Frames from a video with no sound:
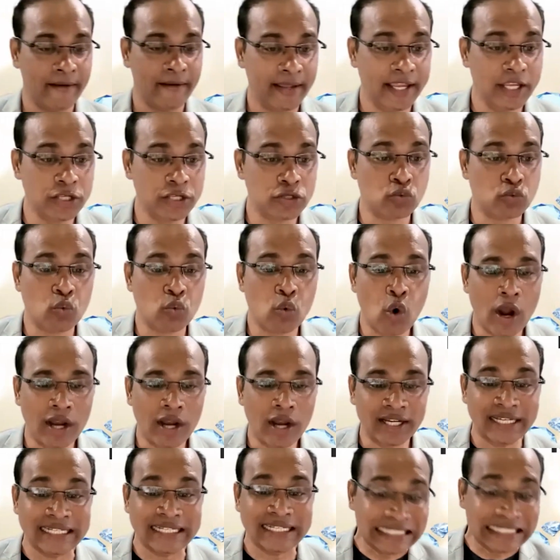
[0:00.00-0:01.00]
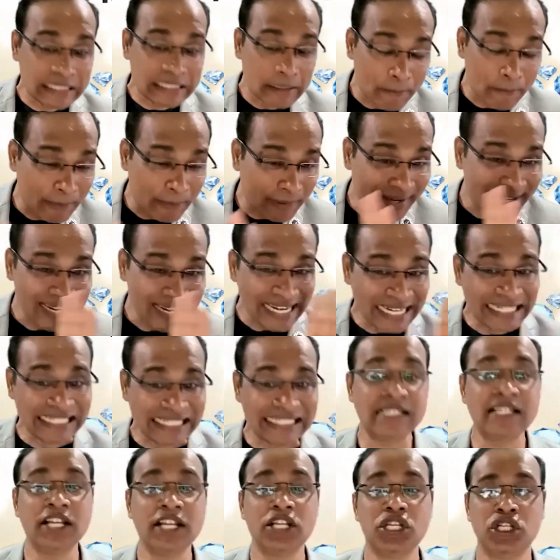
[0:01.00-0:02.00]
is what
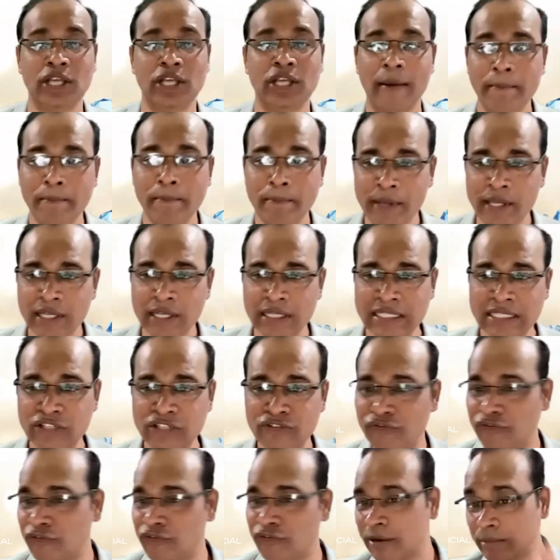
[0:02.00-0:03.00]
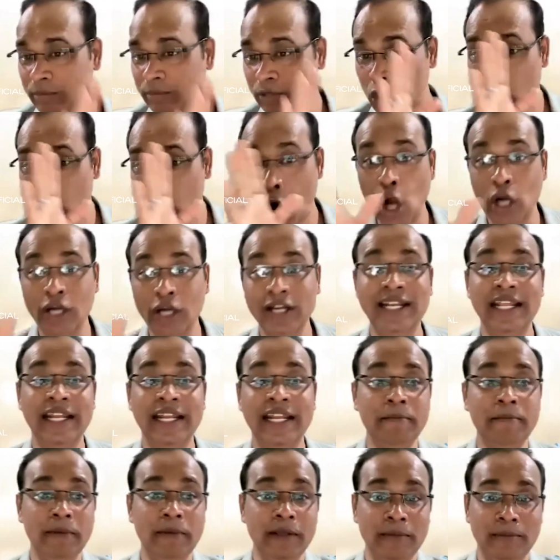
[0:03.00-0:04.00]
separates the champions from the
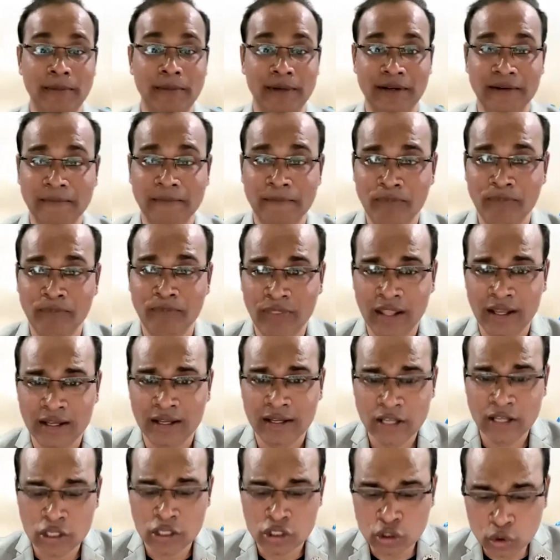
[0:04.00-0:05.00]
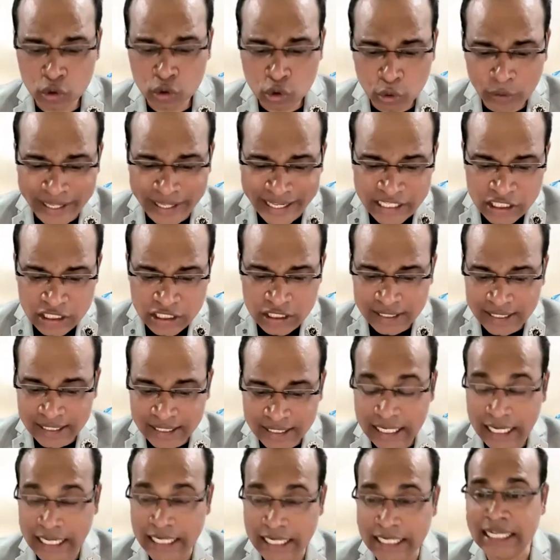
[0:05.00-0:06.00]
ordinary people. So today's
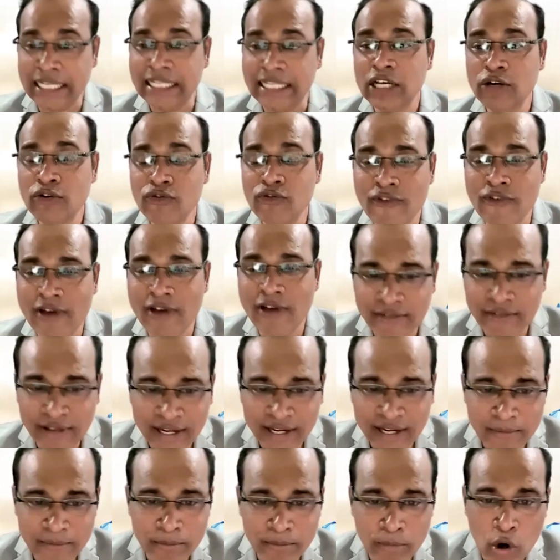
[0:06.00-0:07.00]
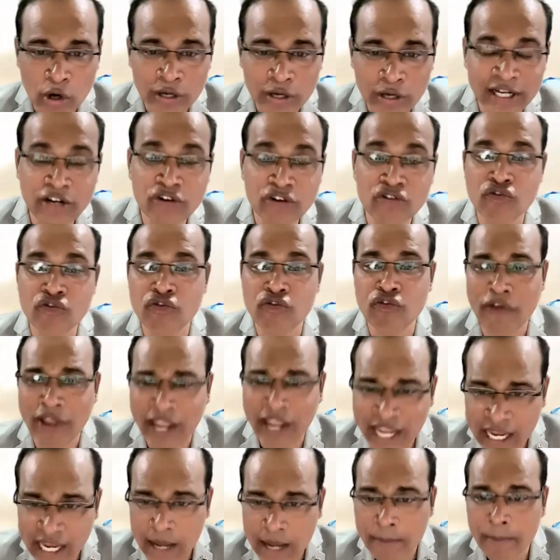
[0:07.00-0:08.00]
another very, very important
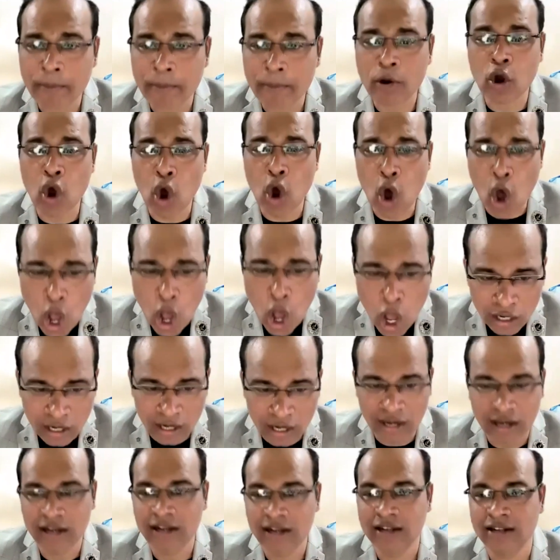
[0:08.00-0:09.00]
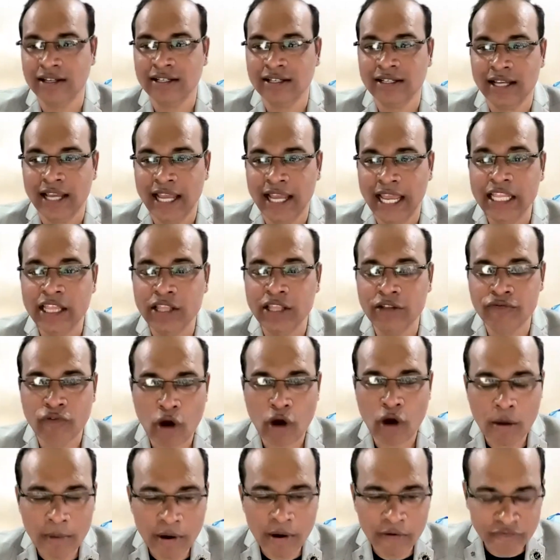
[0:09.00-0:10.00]
wake-up call in the
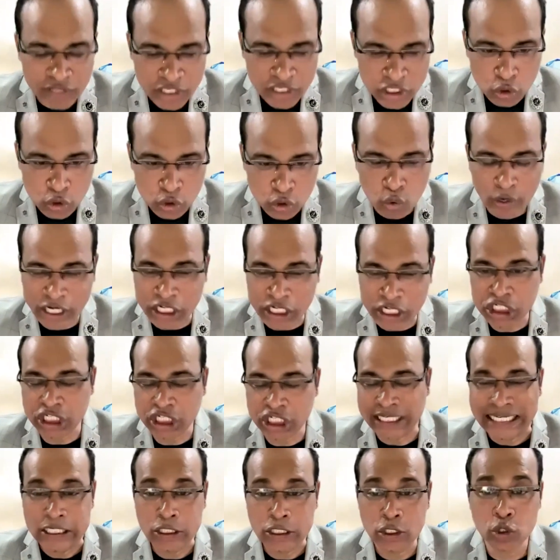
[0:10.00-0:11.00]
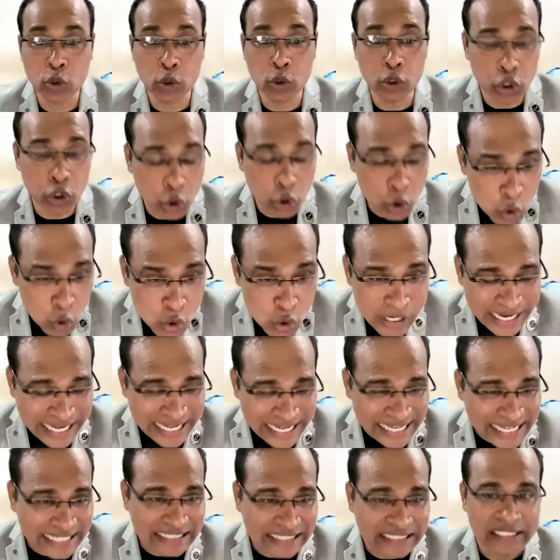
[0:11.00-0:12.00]
form of this question to you
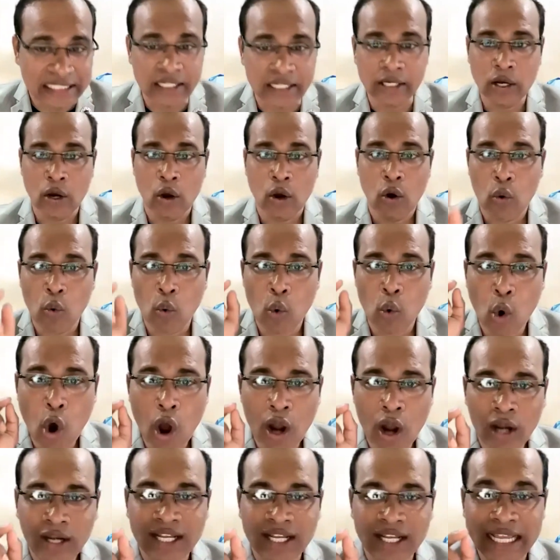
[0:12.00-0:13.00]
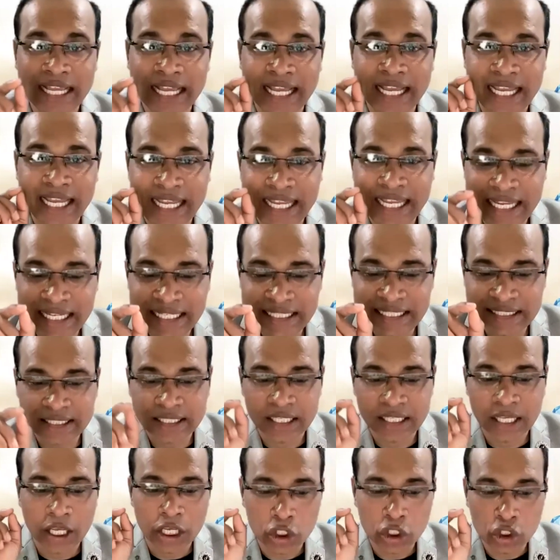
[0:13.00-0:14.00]
is, what
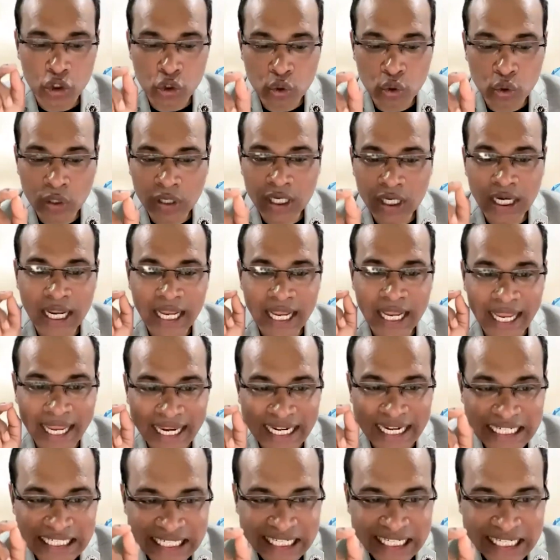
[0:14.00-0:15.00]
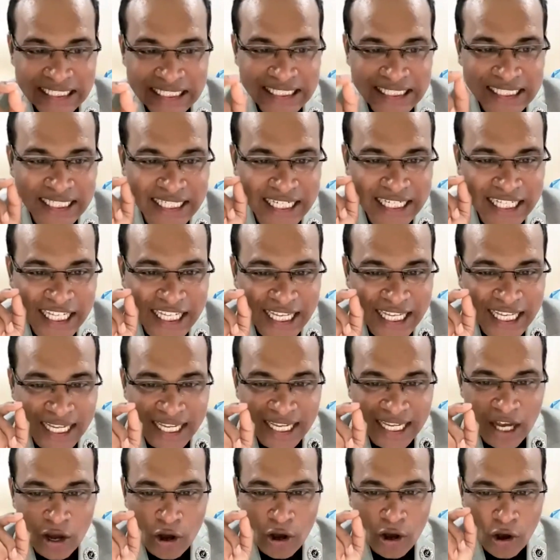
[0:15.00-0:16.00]
is your intensity
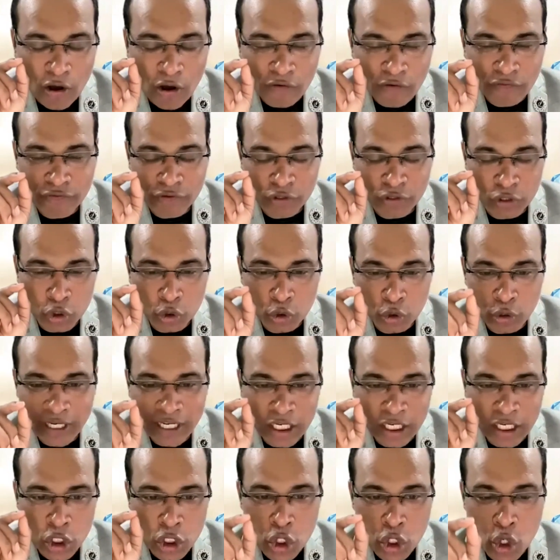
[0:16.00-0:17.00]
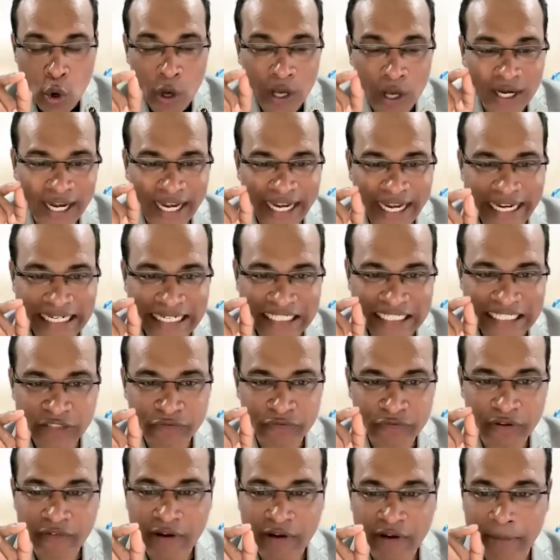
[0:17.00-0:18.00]
of doing your
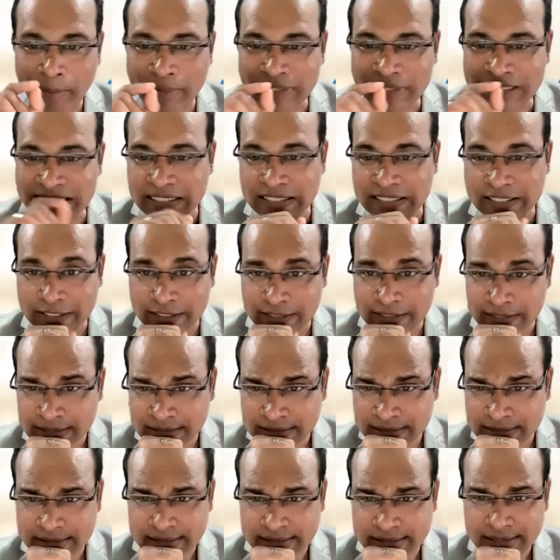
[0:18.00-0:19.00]
Indusviva business?